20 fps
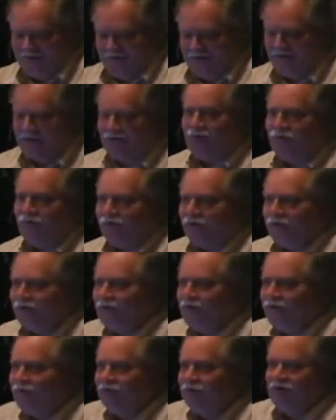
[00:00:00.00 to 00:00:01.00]

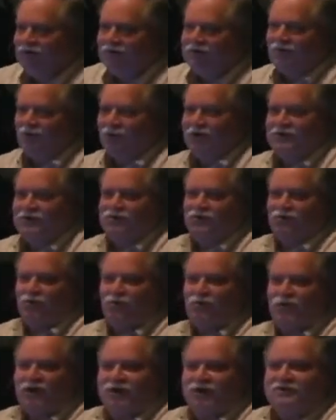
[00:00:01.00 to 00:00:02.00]
although God's ways are
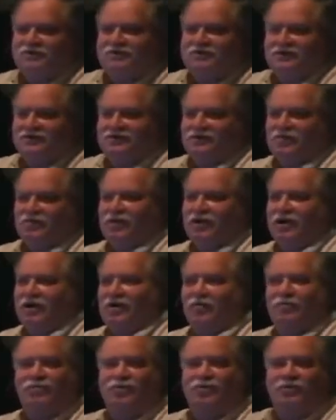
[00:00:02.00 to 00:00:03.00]
best. If somebody
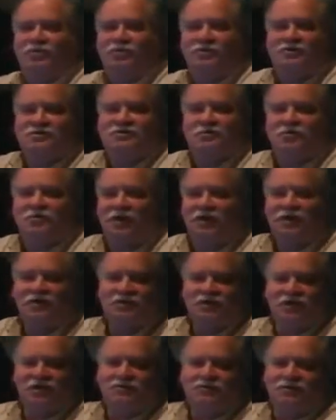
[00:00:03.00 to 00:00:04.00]
come to me and said, "Well, God
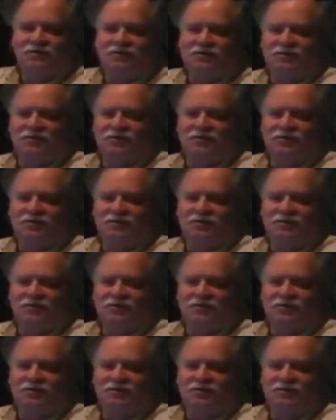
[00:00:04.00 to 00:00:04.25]
said I'm supposed to